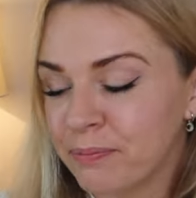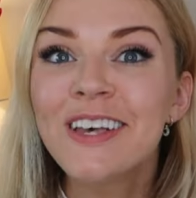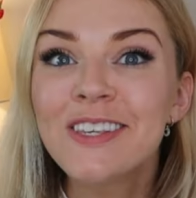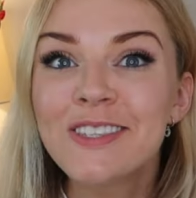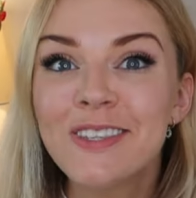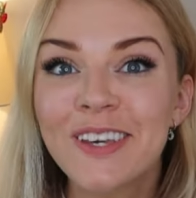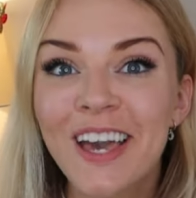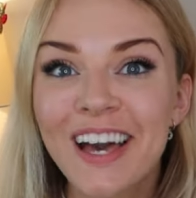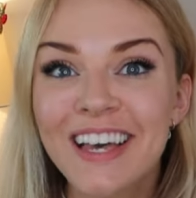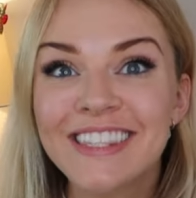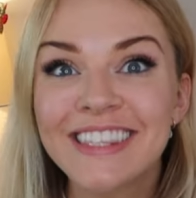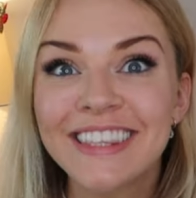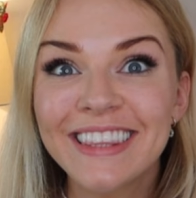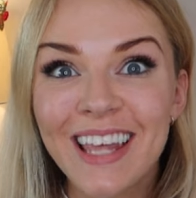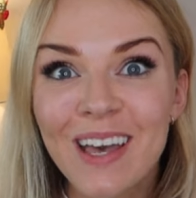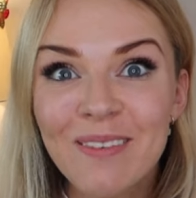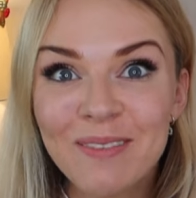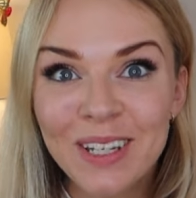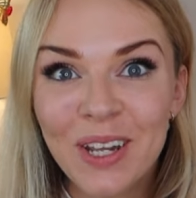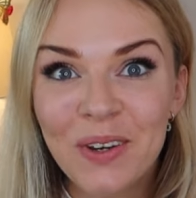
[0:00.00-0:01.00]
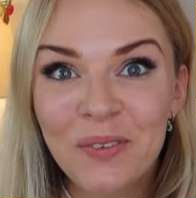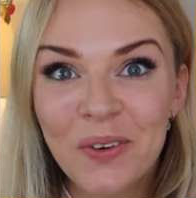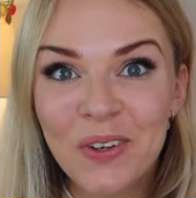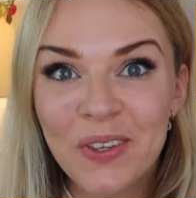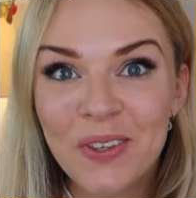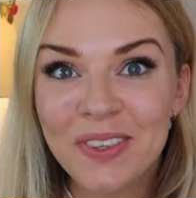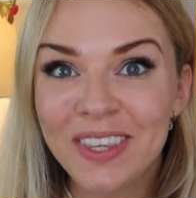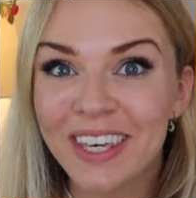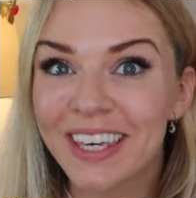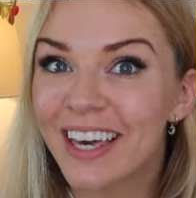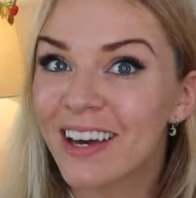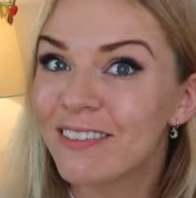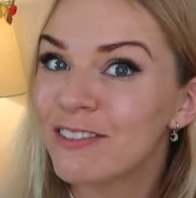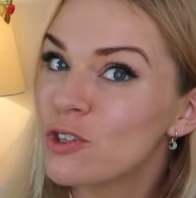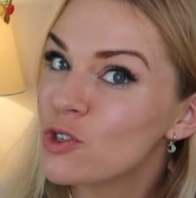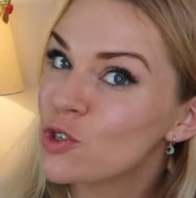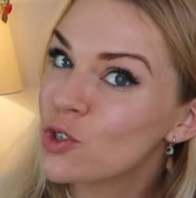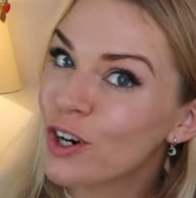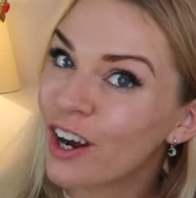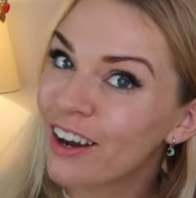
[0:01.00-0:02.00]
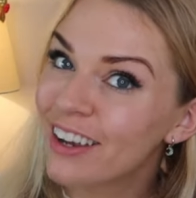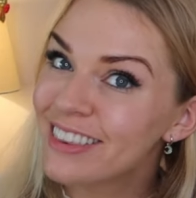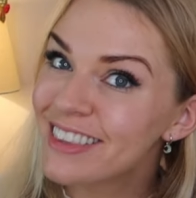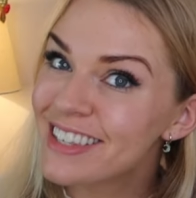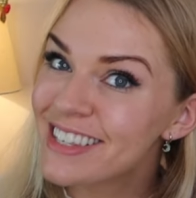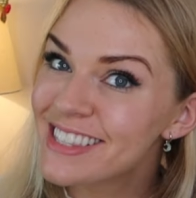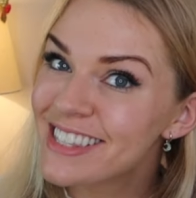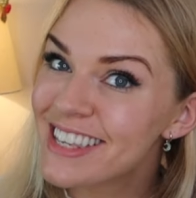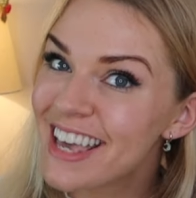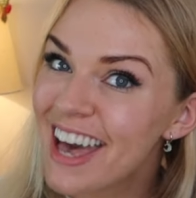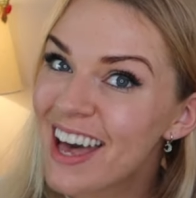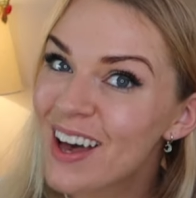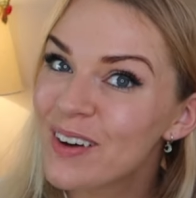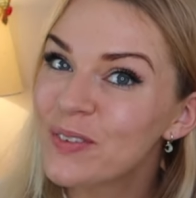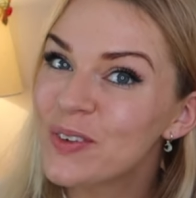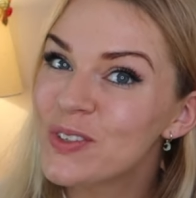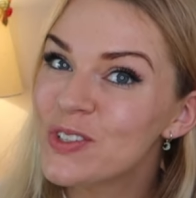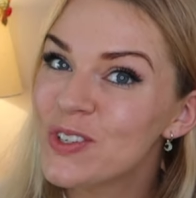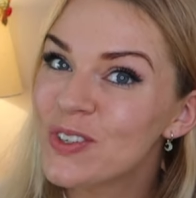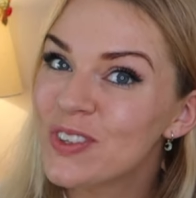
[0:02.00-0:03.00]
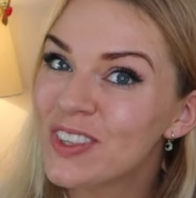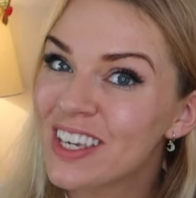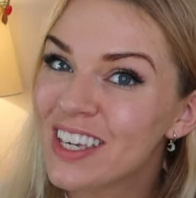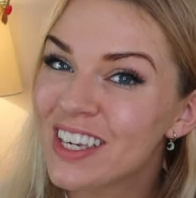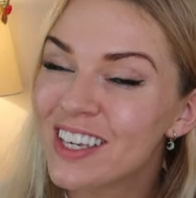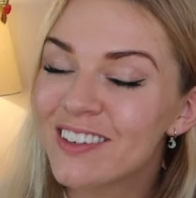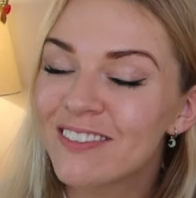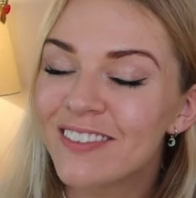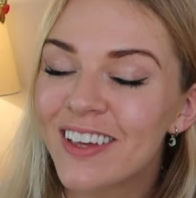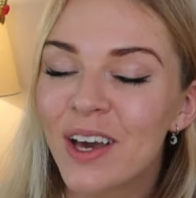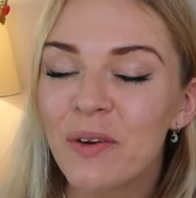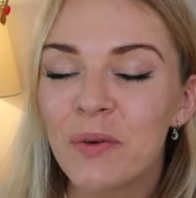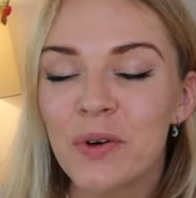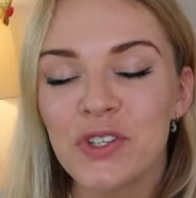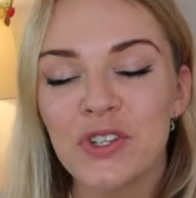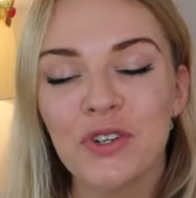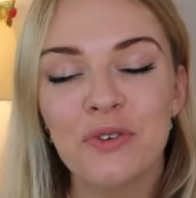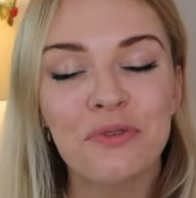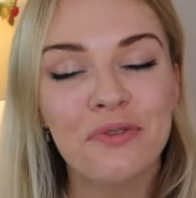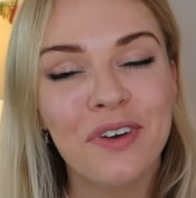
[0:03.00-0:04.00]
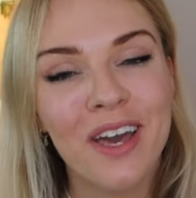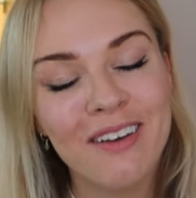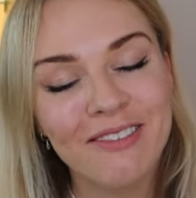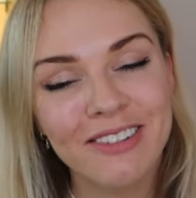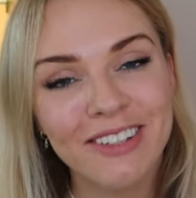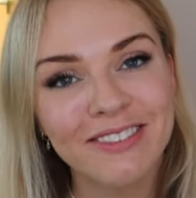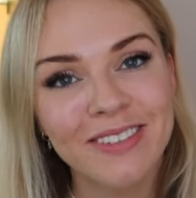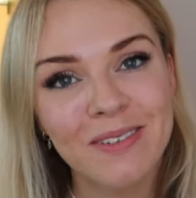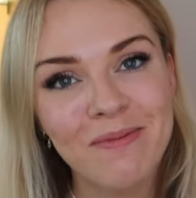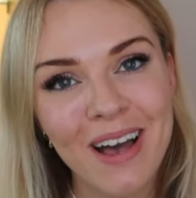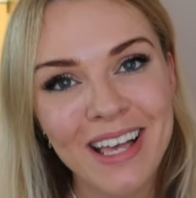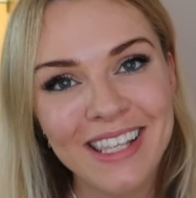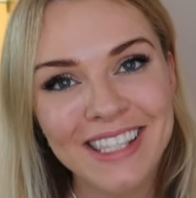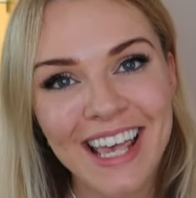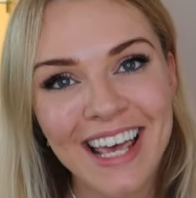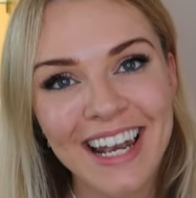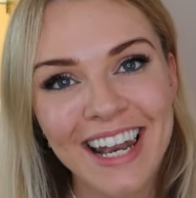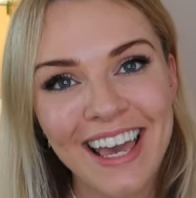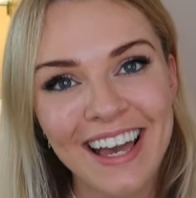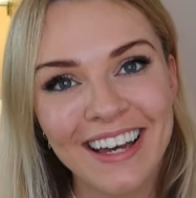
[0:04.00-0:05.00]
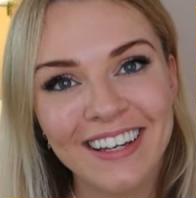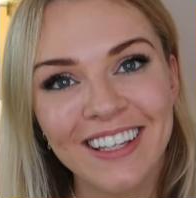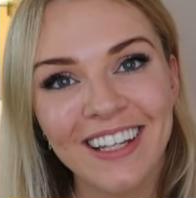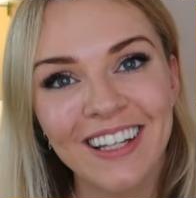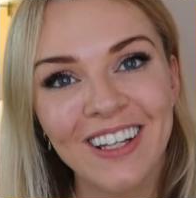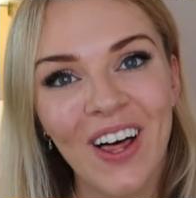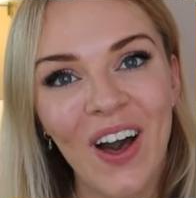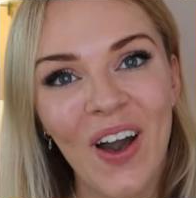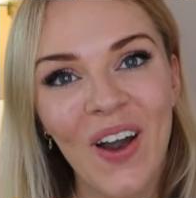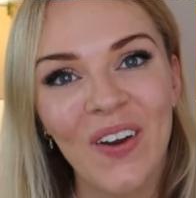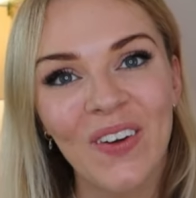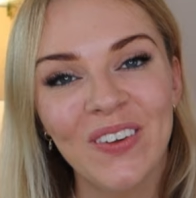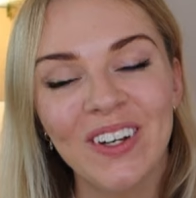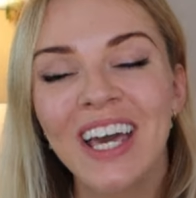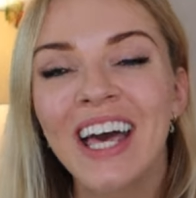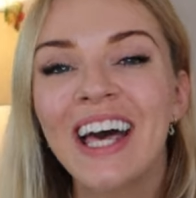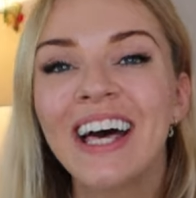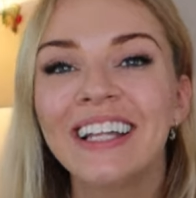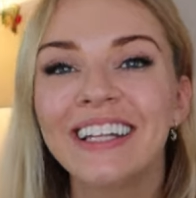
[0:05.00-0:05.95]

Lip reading: So guys, let me know what you think. Have you tried this yet? What do you think of it? What's your favorite from Atelier Cologne?